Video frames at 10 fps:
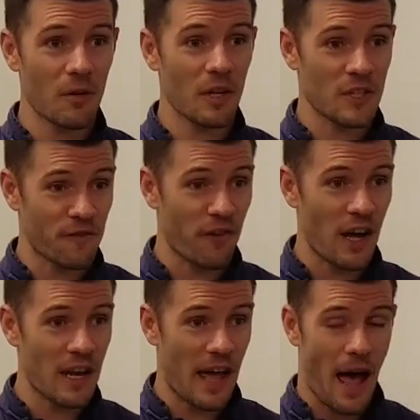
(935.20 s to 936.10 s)

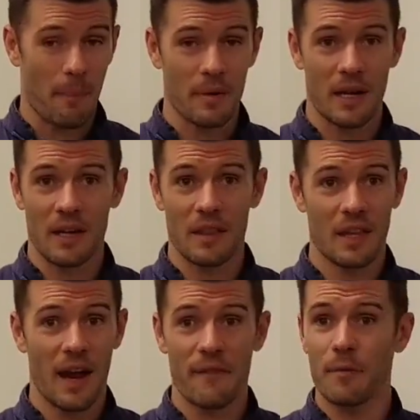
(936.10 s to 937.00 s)
So it's
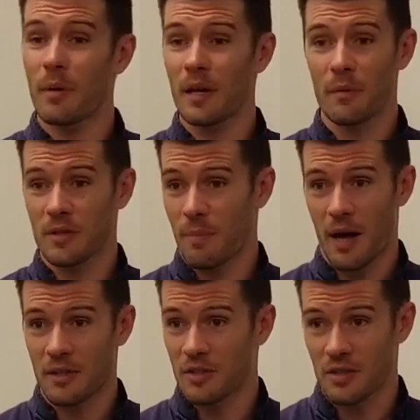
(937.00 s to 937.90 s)
incredible, again, what we can
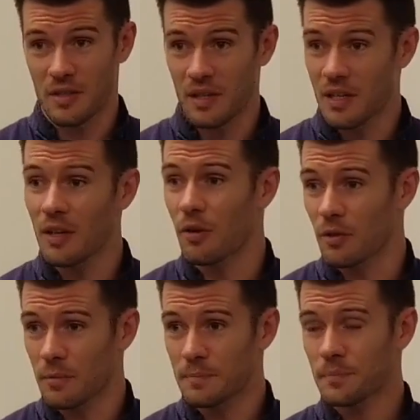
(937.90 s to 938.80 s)
do,
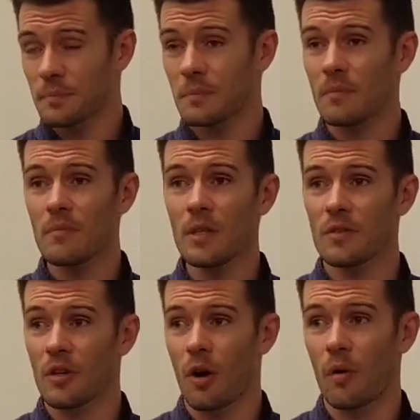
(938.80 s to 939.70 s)
how when we
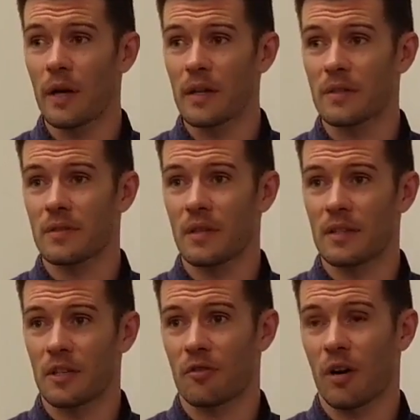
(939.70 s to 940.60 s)
practice with that level
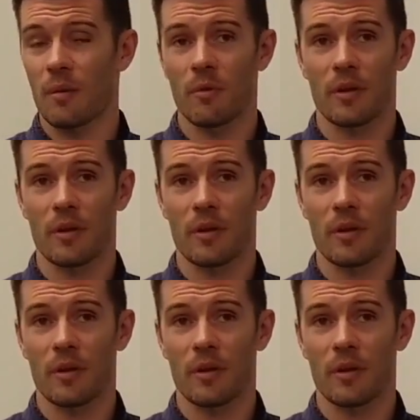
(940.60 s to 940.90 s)
of